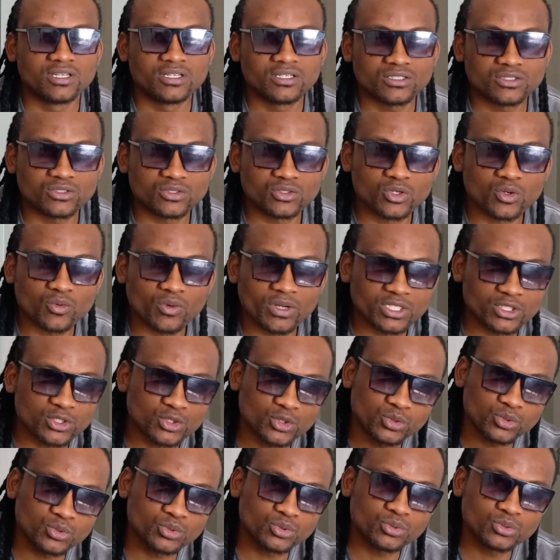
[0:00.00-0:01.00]

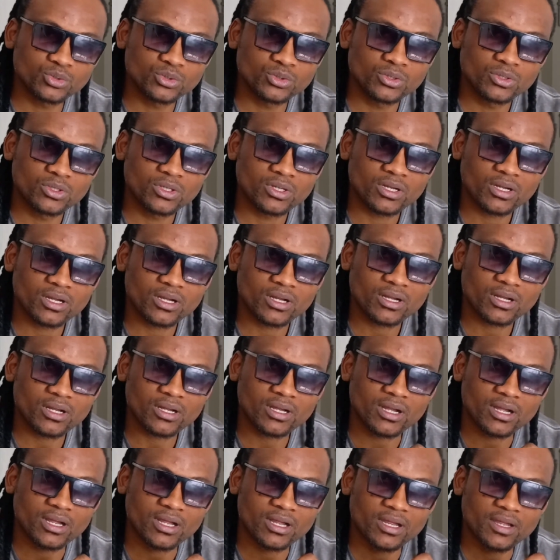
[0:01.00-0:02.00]
012
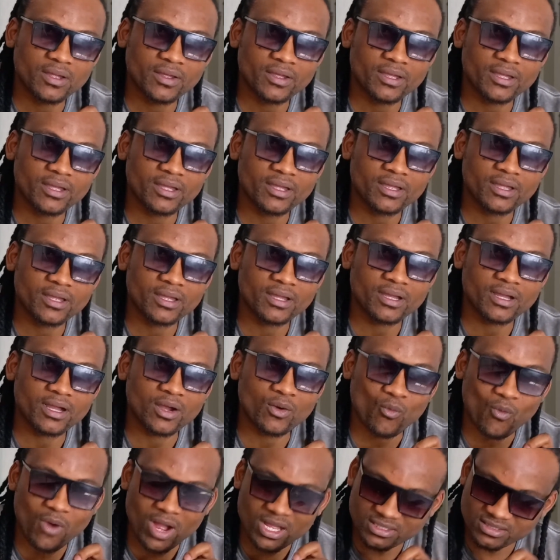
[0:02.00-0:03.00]

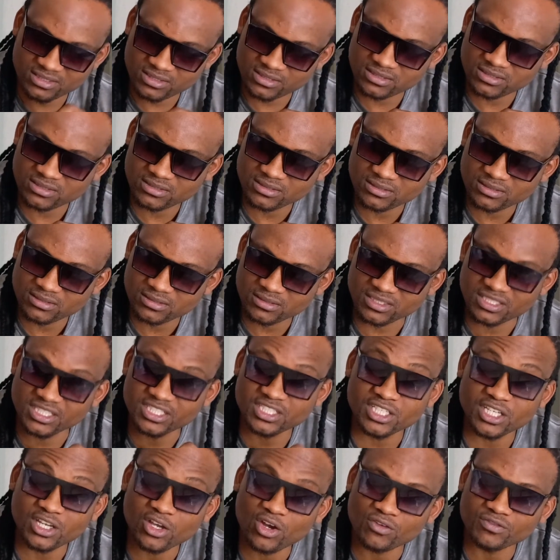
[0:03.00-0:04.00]
award.
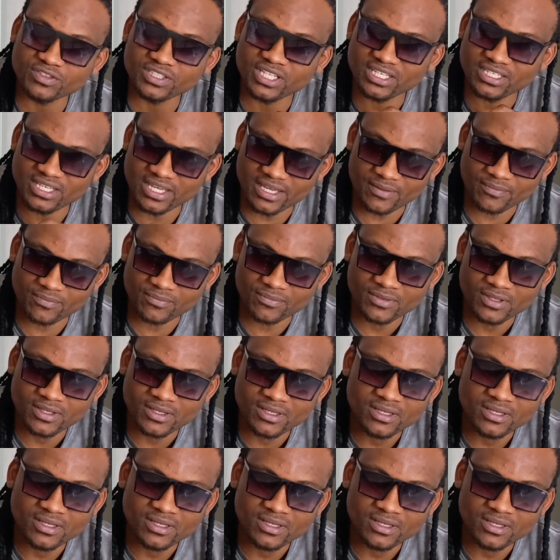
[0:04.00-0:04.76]
DJ of the year.